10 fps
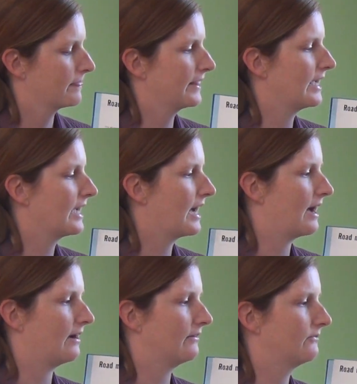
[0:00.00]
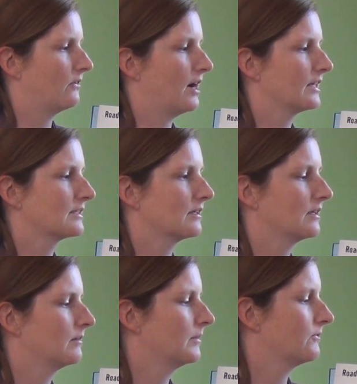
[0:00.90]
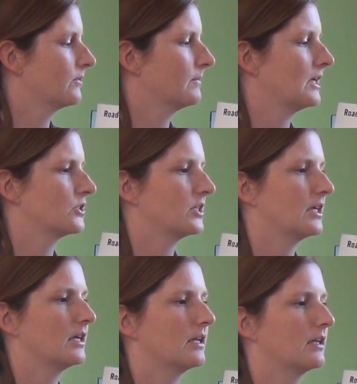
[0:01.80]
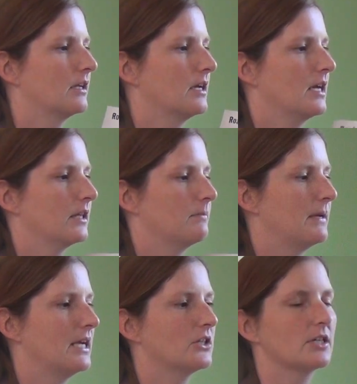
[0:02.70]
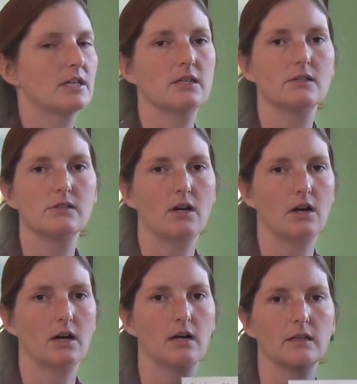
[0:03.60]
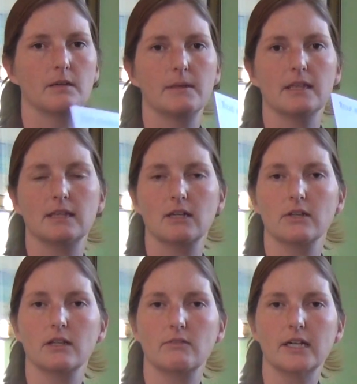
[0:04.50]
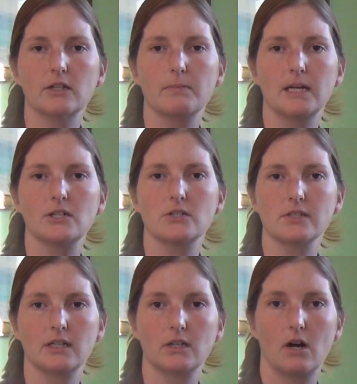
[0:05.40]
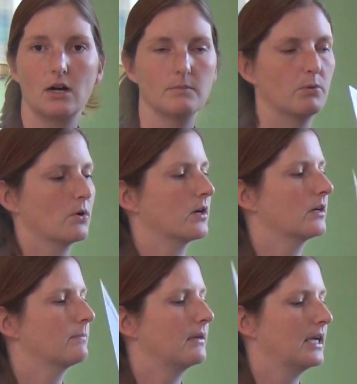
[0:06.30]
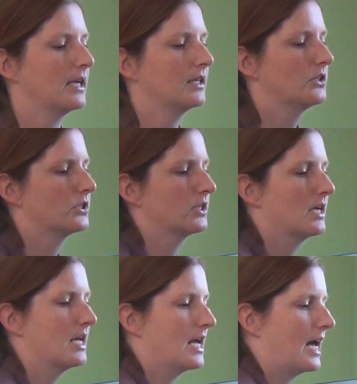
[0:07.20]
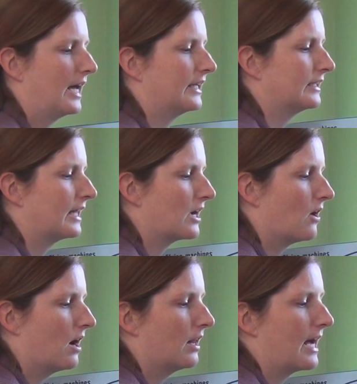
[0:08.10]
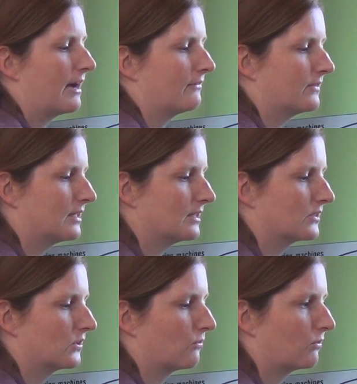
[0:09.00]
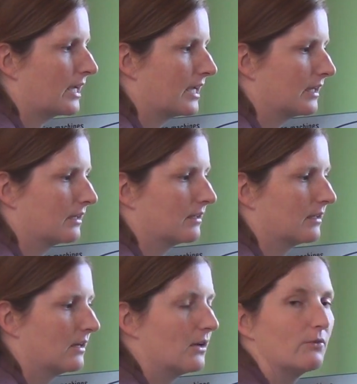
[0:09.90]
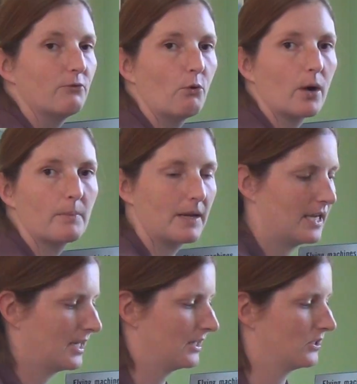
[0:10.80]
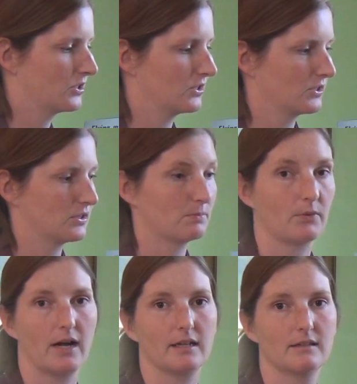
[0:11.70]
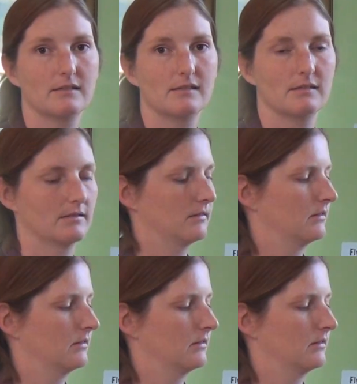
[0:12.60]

They have awesome information. The pages are a little bit thicker than a regular page. It's like a cardboard page. And they all have these great 4-page spreads.